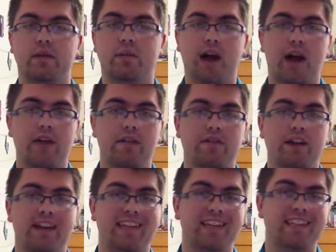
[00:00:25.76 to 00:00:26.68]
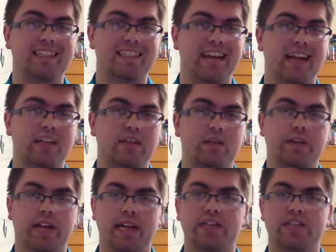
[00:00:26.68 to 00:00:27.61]
how to find the exact
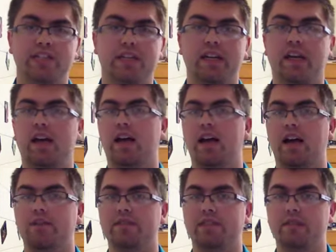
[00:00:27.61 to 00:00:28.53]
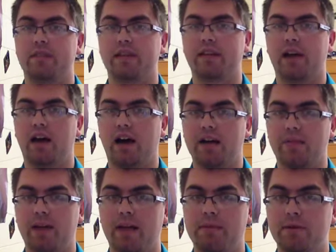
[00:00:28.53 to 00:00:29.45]
location of something on a
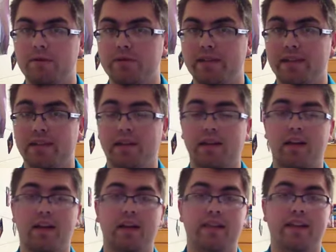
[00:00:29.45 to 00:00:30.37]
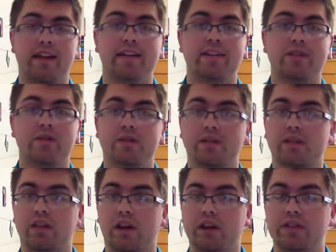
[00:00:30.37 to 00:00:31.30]
map using latitude,
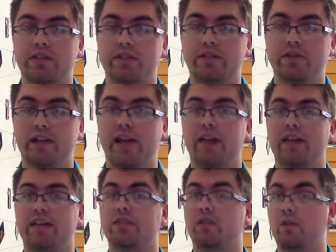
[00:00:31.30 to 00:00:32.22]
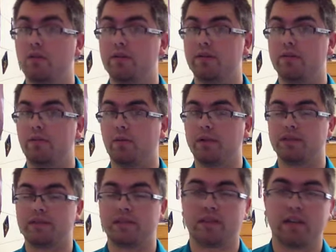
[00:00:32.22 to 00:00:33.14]
longitude, and coordinate
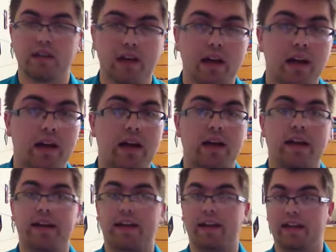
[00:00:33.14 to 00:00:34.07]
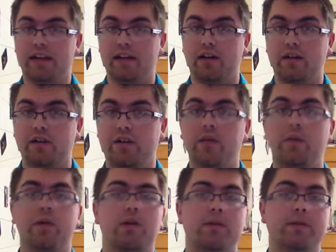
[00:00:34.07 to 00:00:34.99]
points. In our unit,
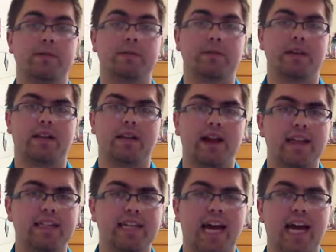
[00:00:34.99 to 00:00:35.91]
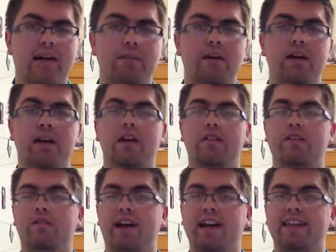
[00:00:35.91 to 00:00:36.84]
we're going to spend a lot of time
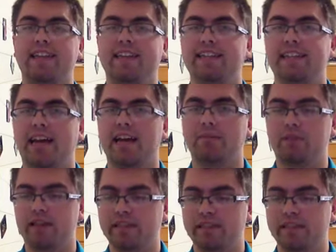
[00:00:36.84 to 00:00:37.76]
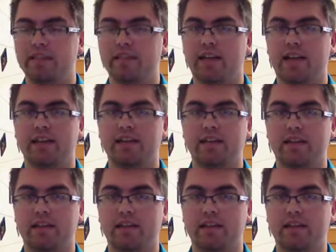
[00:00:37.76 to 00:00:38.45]
finding the exact places that